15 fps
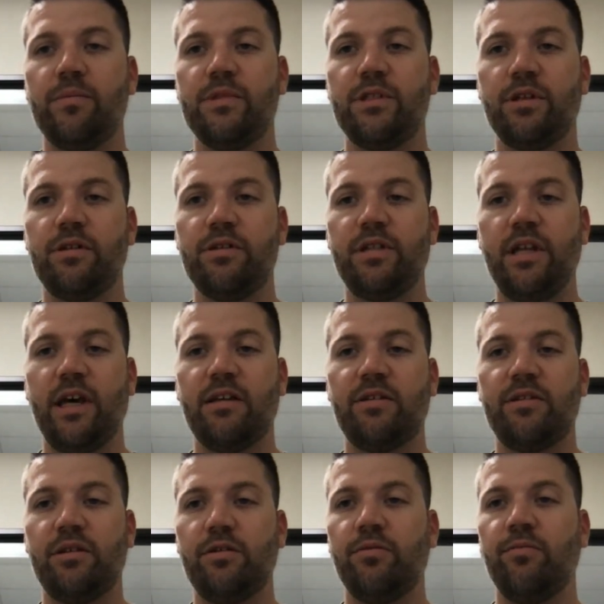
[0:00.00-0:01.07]
So there's that.
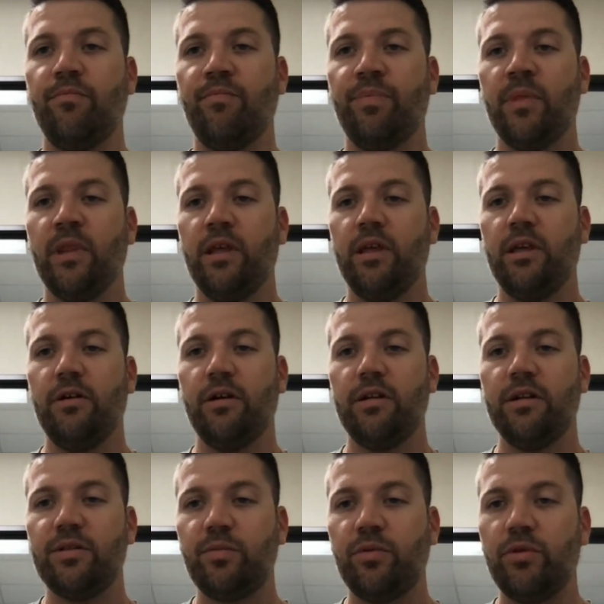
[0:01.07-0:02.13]
So, at
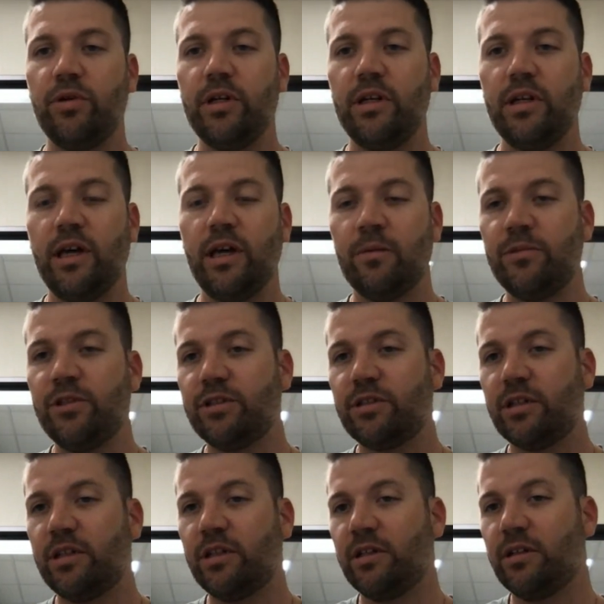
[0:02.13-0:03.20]
this point, I'm just
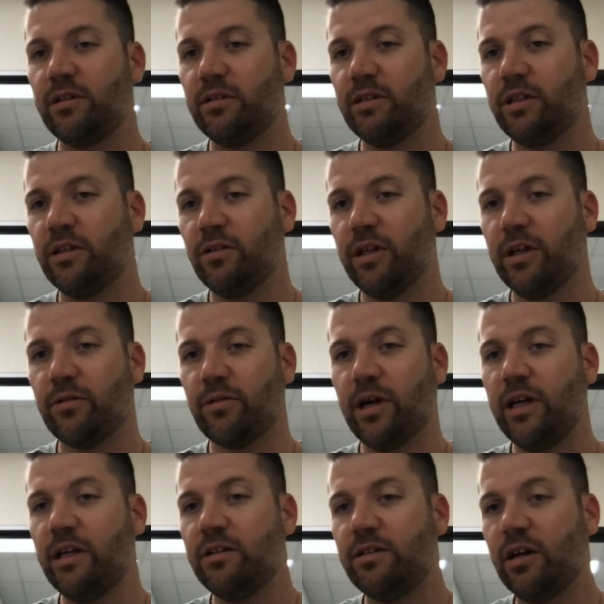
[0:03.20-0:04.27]
going to, let
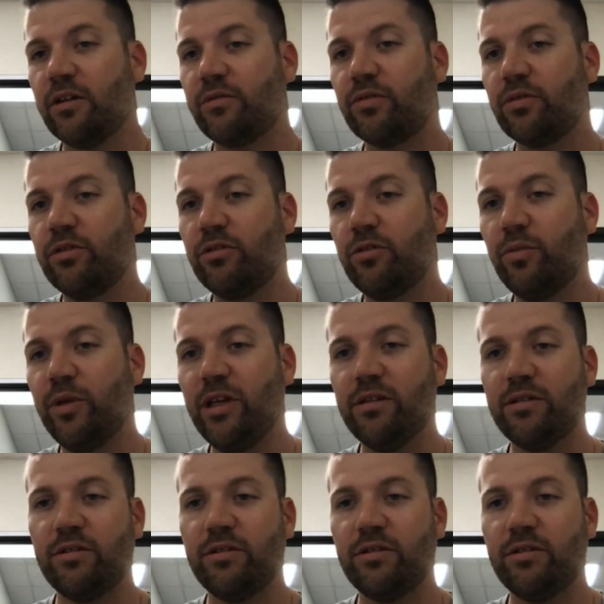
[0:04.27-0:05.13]
Ryan talk for a little bit.